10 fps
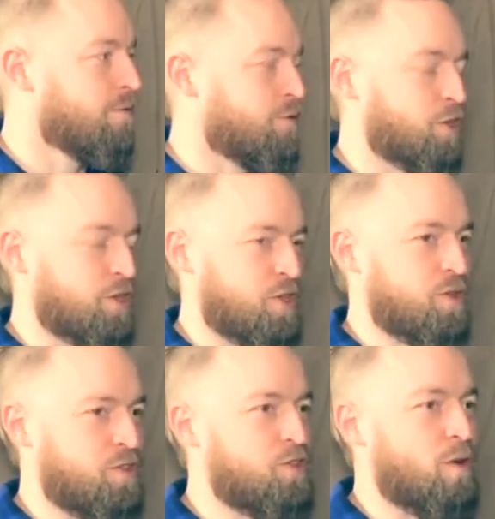For sure. So
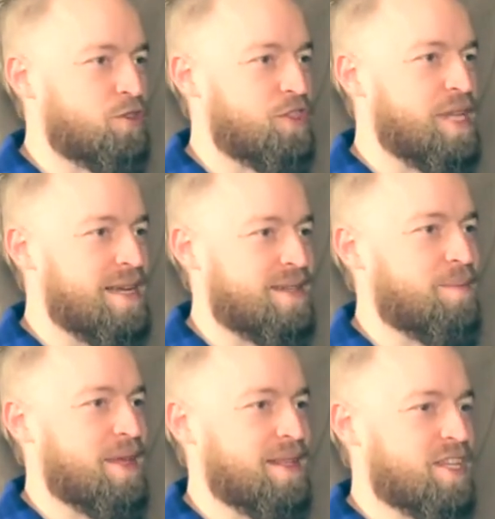don't just take
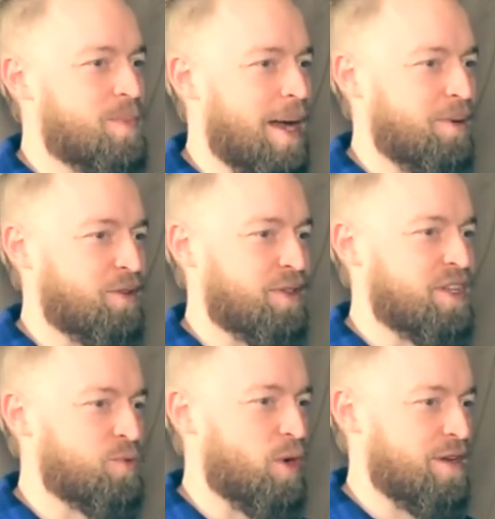something that's popular,
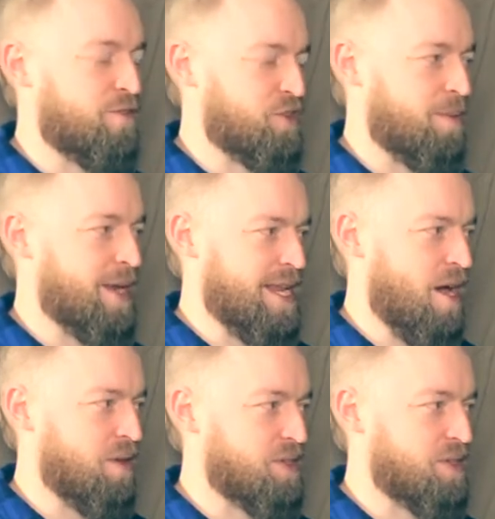that's working for somebody else.